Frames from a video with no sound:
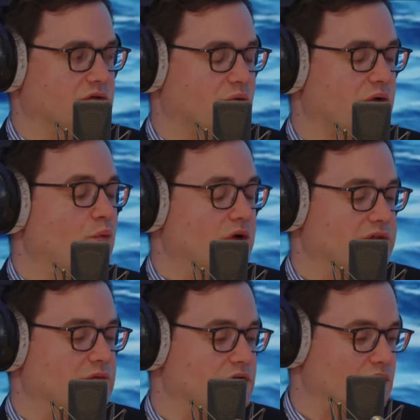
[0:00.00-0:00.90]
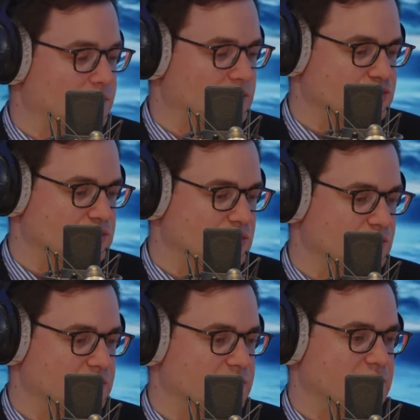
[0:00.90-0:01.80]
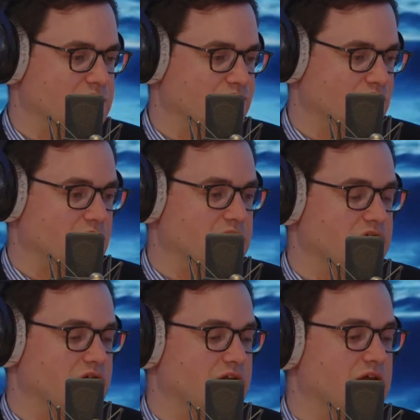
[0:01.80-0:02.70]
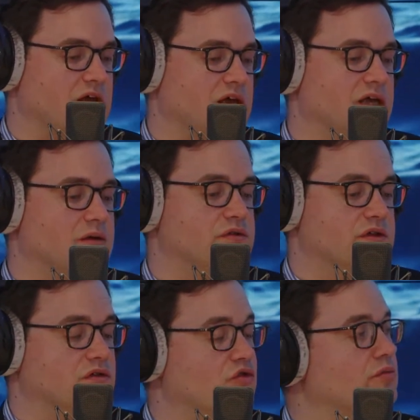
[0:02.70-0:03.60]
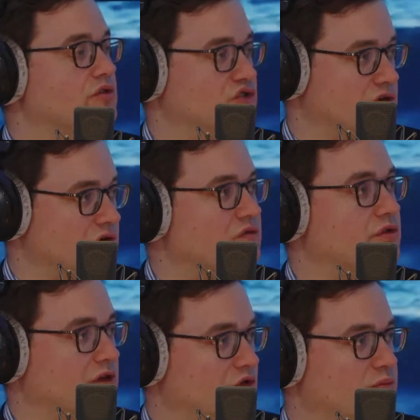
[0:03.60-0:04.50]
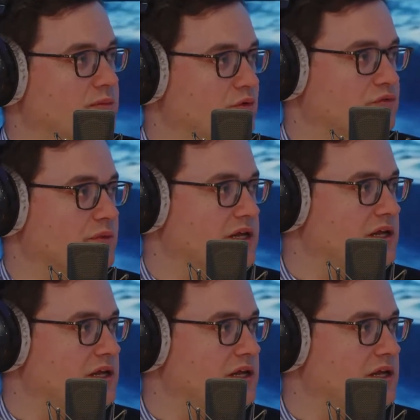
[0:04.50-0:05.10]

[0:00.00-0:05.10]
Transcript: One thing we know about Jolo in this fraud is that he was extremely generous with other people's money.